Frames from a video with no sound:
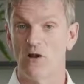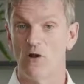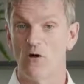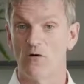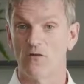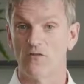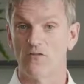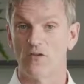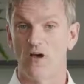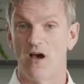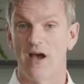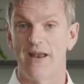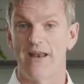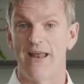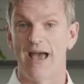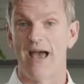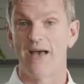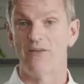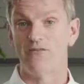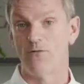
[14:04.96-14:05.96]
alongside
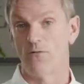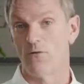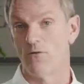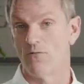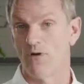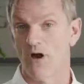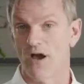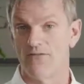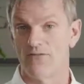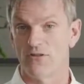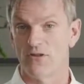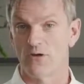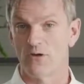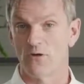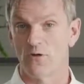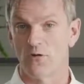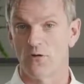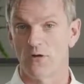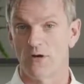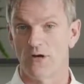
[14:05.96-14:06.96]
as you arrive at the
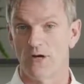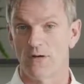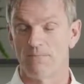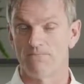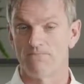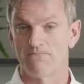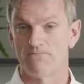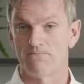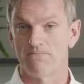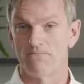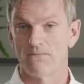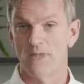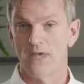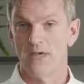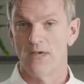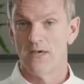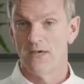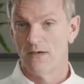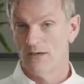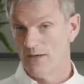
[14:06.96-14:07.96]
corner.
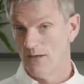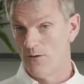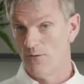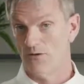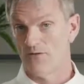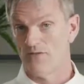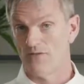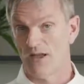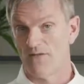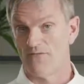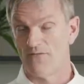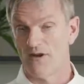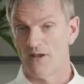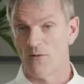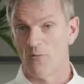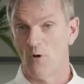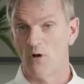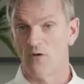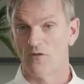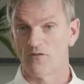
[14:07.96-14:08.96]
Lewis definitely
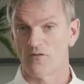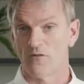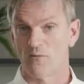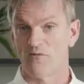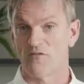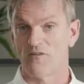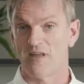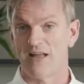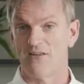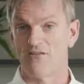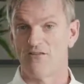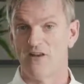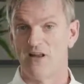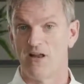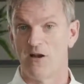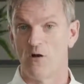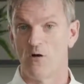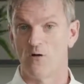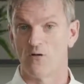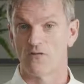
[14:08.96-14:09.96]
was substantially
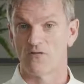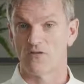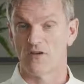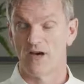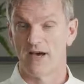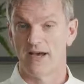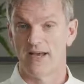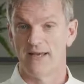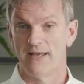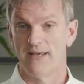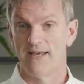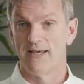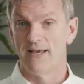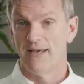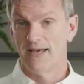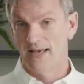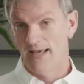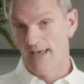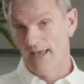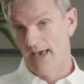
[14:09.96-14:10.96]
alongside.
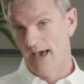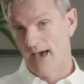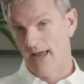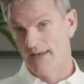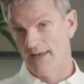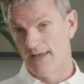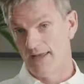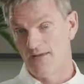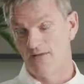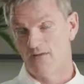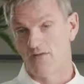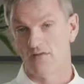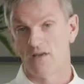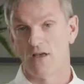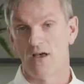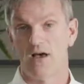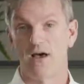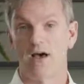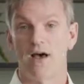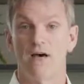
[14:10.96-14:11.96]
He had his
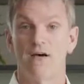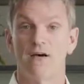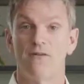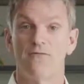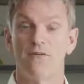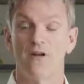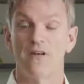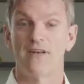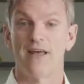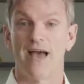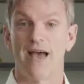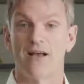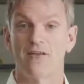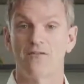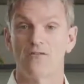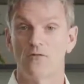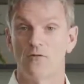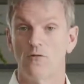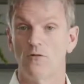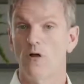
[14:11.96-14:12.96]
front
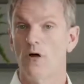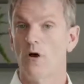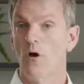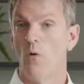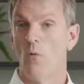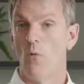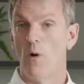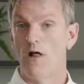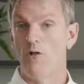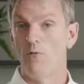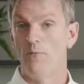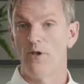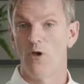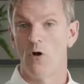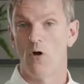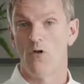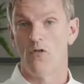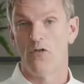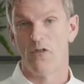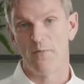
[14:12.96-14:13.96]
axle well
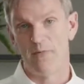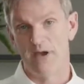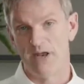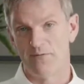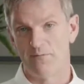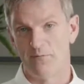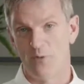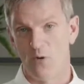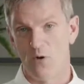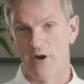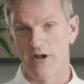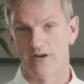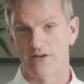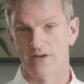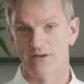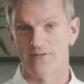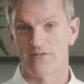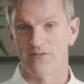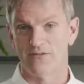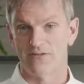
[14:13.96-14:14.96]
beyond the
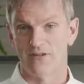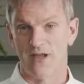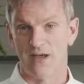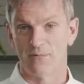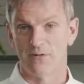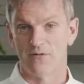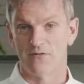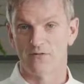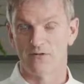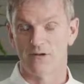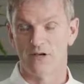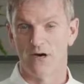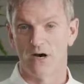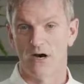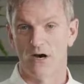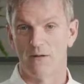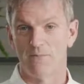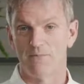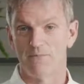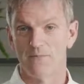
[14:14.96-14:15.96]
midpoint of Verstappen's
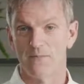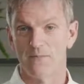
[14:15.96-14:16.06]
car.